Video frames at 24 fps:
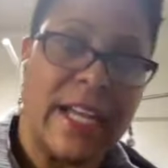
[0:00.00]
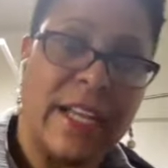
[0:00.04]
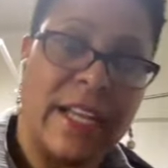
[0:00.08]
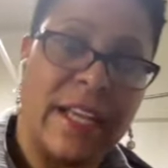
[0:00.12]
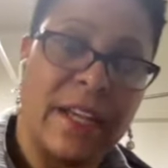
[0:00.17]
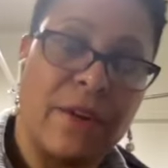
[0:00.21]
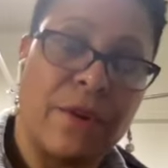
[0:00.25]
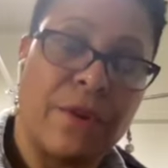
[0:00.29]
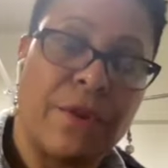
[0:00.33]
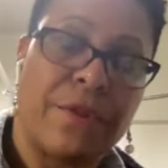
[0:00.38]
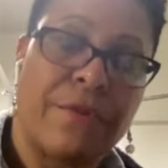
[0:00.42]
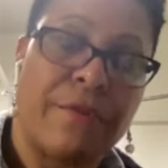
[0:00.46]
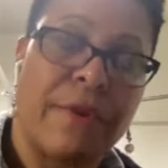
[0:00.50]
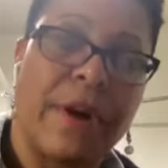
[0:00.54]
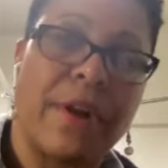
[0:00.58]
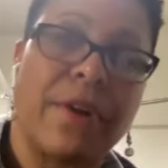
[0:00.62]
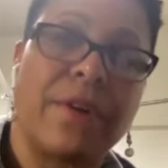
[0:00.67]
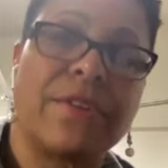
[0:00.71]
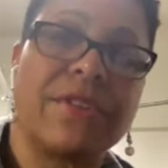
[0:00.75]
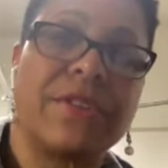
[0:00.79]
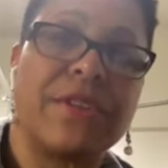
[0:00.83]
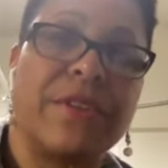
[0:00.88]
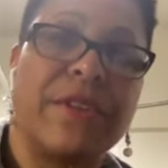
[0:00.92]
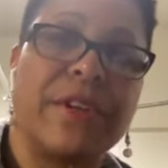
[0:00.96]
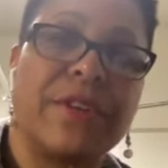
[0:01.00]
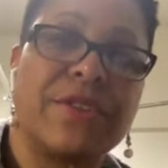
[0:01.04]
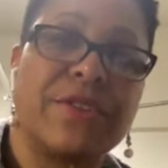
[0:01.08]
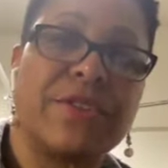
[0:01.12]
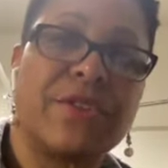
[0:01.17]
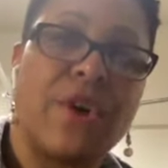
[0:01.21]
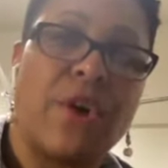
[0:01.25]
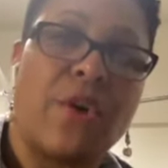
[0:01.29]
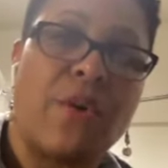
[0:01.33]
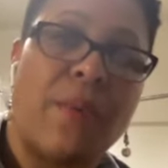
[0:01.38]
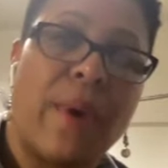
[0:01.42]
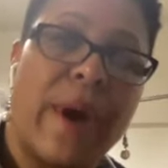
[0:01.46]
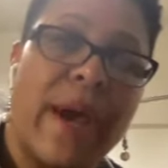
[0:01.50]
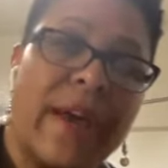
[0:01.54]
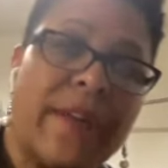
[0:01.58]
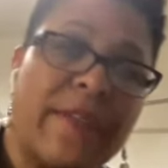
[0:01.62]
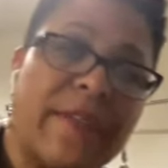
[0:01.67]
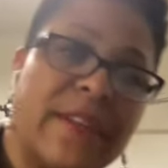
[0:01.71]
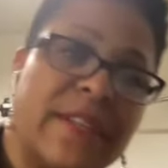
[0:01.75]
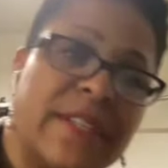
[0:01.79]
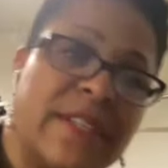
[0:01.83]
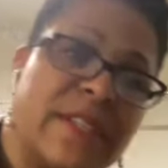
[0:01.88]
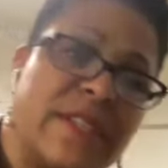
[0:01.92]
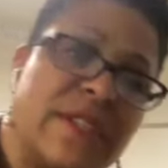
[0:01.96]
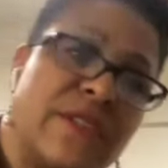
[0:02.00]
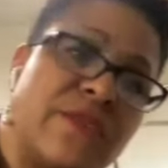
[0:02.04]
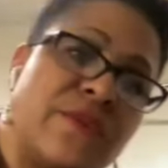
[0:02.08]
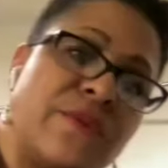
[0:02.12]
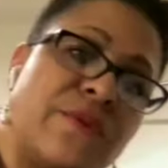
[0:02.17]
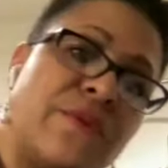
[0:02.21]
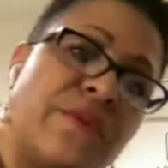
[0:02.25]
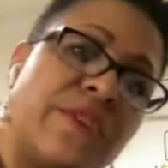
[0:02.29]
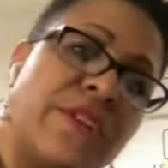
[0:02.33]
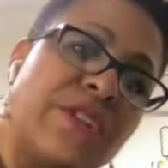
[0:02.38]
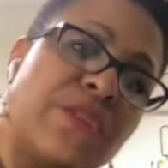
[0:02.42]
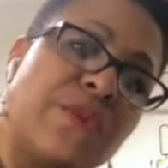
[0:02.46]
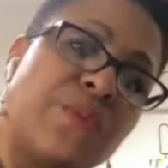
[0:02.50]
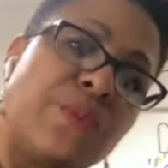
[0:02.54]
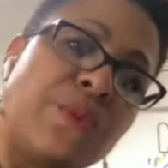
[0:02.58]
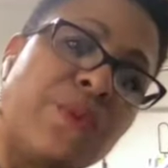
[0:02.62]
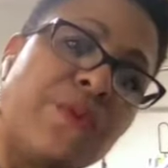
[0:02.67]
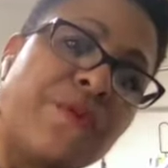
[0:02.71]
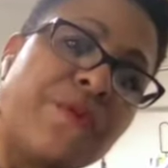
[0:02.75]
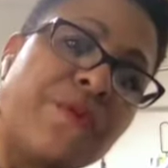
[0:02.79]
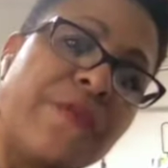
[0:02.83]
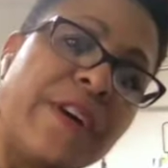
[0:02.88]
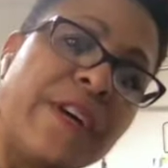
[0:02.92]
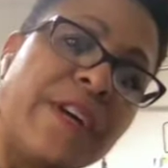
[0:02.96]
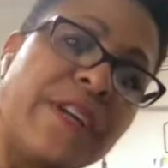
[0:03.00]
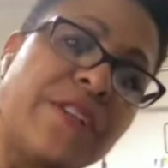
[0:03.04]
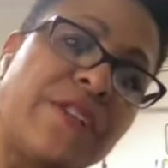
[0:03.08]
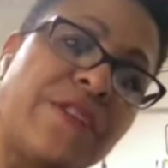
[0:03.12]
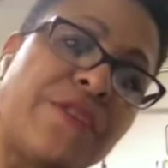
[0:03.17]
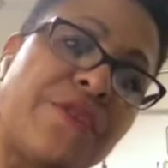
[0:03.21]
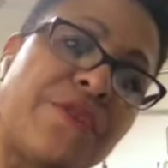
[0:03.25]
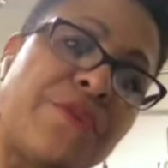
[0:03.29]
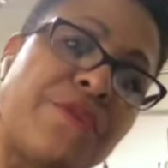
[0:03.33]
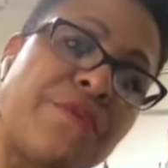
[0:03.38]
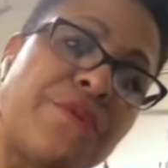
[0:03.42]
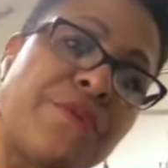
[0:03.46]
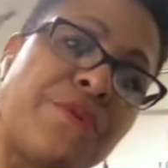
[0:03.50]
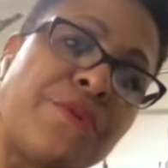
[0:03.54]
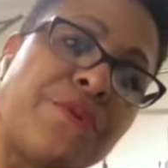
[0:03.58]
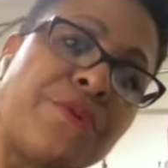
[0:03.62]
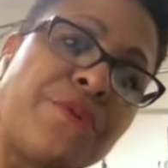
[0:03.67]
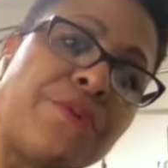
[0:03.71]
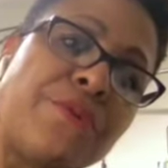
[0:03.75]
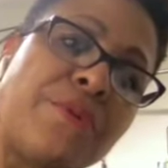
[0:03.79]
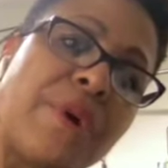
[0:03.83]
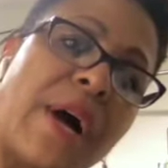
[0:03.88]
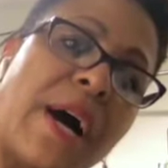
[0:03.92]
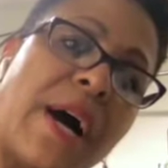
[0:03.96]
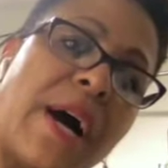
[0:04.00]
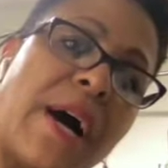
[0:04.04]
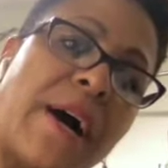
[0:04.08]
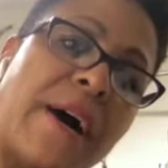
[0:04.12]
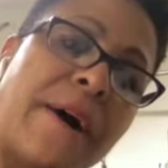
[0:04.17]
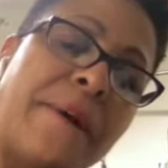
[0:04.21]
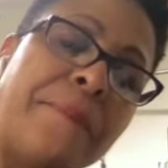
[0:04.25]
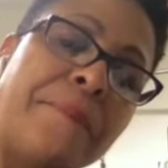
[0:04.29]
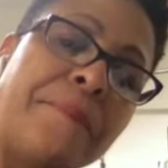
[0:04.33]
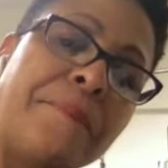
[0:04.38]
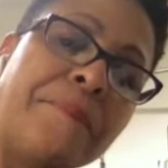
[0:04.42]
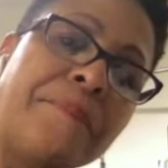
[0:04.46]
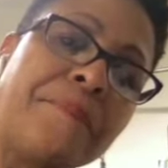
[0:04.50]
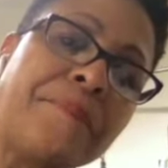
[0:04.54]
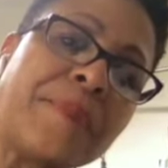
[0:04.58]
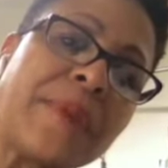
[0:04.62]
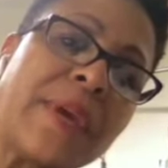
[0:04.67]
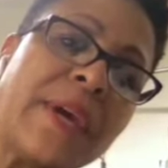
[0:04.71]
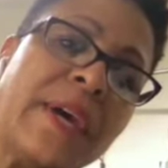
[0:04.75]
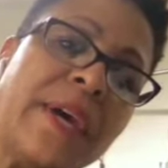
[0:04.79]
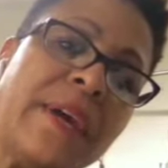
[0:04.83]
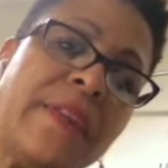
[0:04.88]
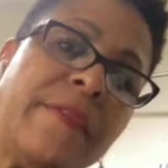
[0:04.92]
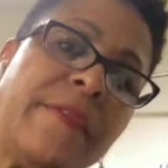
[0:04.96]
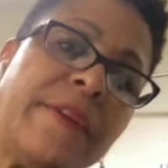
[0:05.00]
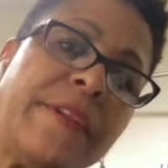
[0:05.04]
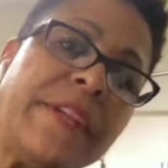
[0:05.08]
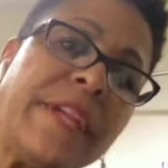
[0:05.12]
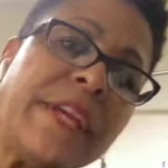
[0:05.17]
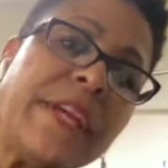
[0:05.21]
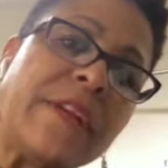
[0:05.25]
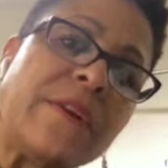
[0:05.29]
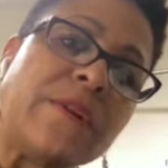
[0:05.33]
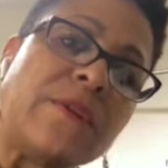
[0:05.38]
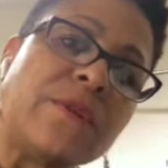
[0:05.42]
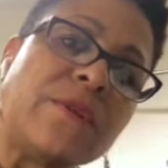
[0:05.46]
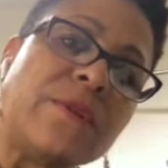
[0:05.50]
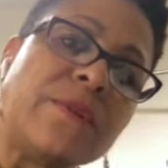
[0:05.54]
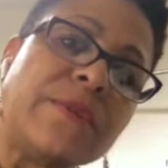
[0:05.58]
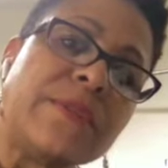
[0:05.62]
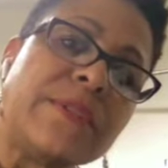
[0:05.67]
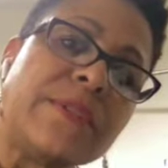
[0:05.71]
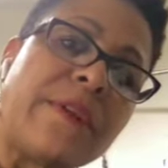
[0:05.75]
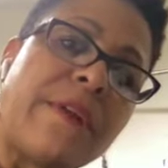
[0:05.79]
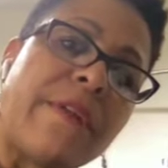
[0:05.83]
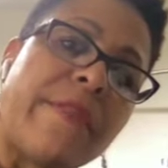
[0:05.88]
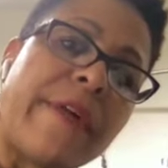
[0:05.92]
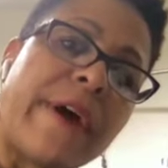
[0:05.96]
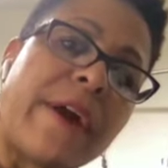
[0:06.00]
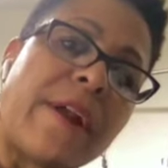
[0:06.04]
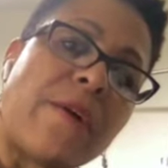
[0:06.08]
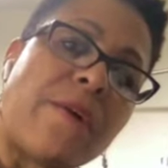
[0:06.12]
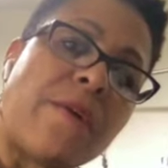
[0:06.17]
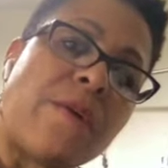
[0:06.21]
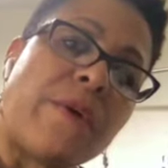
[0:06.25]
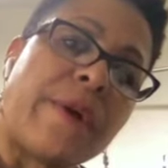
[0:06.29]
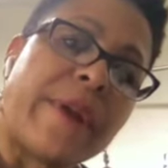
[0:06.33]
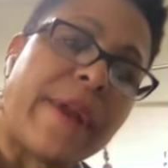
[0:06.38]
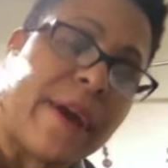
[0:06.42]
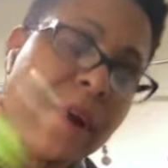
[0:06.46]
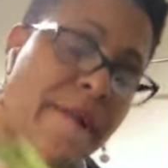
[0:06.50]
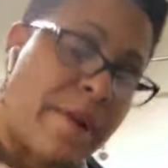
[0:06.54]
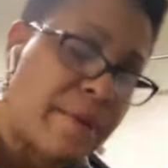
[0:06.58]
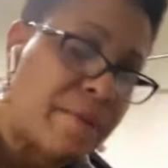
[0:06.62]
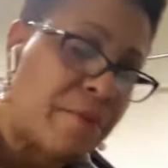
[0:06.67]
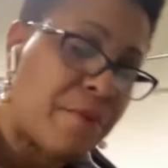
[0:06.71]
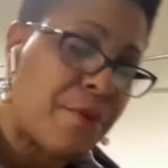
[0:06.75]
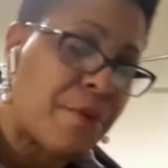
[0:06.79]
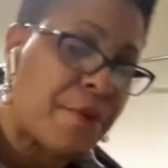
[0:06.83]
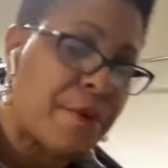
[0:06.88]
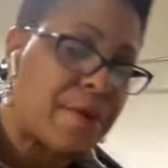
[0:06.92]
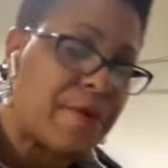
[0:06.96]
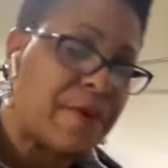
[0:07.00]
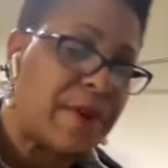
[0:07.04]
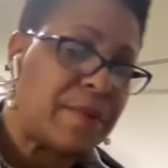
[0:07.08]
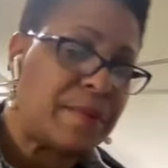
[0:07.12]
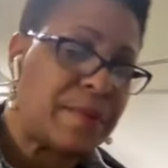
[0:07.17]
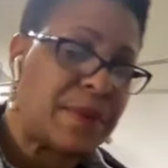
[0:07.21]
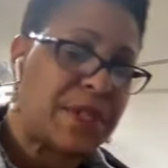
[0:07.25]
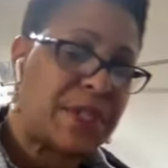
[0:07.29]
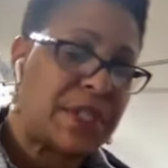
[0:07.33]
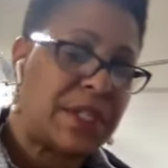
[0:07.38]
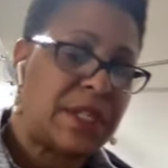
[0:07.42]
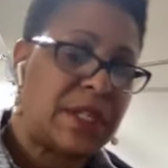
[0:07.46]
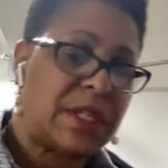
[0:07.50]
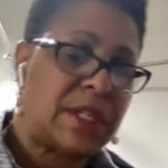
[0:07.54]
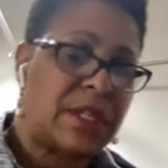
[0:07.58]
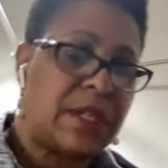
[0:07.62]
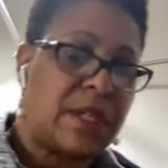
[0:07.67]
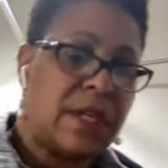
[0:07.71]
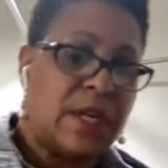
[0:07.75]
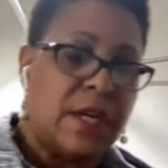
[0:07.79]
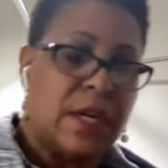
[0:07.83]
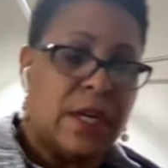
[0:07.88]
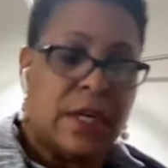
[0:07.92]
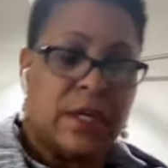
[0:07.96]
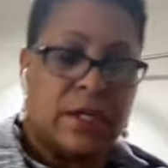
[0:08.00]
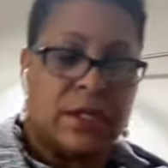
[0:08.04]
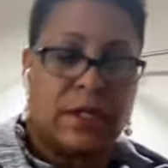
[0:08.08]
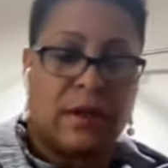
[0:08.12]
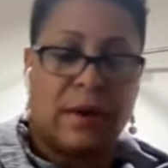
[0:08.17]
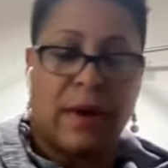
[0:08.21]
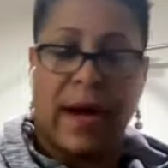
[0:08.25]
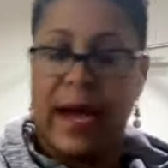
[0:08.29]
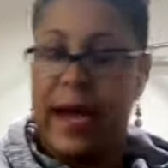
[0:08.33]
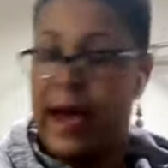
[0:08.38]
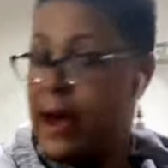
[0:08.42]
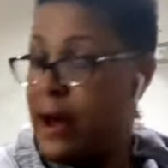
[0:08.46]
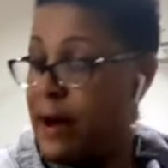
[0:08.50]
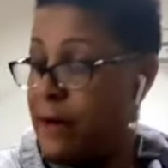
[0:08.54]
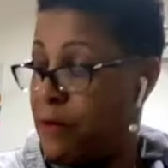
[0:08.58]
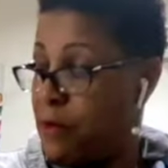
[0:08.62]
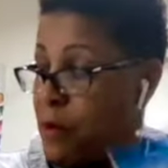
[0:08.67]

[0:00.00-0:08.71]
needle threader, so there's no way this will fit through the needles that are on our embroidery machine. So I have